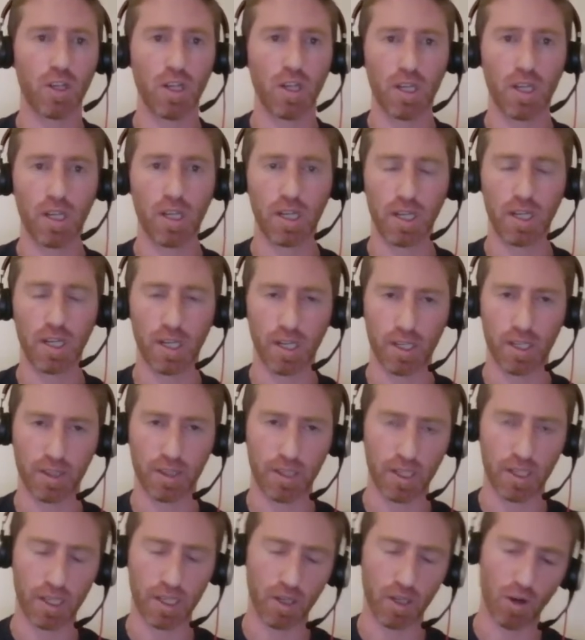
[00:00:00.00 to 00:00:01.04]

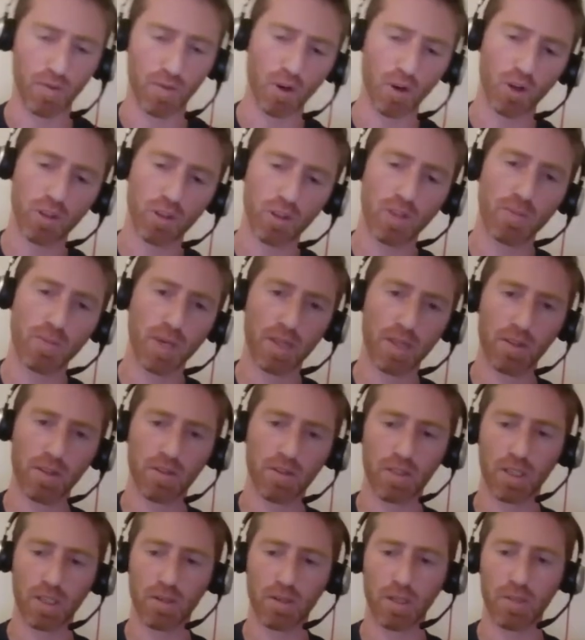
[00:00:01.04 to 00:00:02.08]
The overloaded
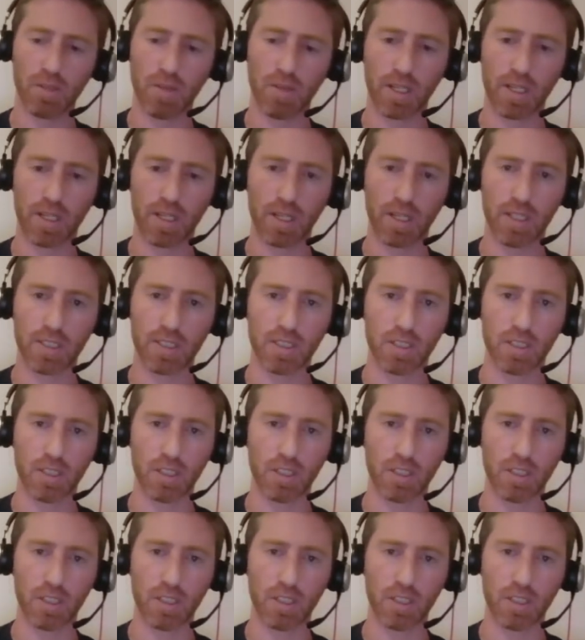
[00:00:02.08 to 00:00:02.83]
method? And in my case,